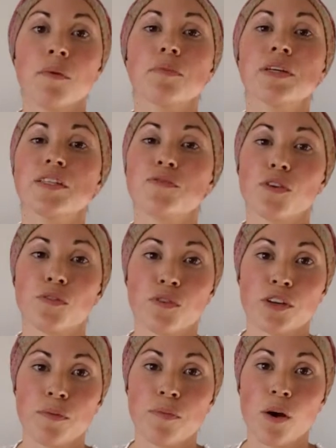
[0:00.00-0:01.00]
please feel
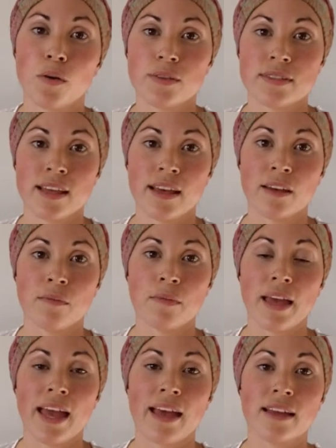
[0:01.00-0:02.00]
free to post
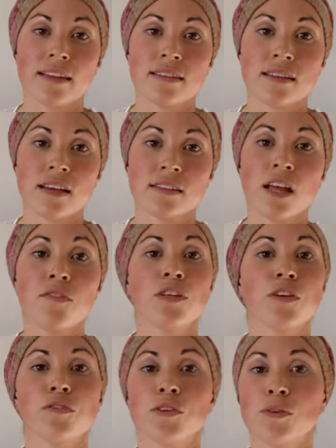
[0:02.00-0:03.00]
them, and I'd love it
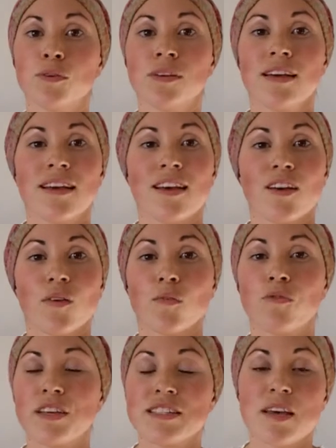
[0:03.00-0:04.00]
if you'd
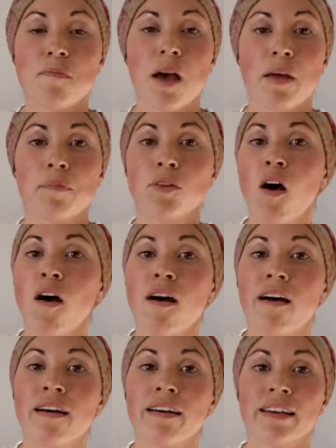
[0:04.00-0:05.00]
visit my
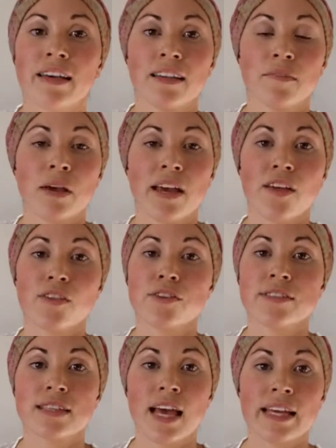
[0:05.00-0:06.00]
blog and my other
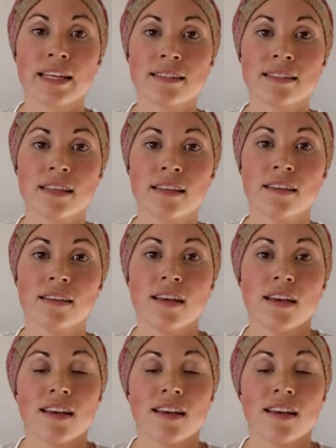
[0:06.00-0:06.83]
sites and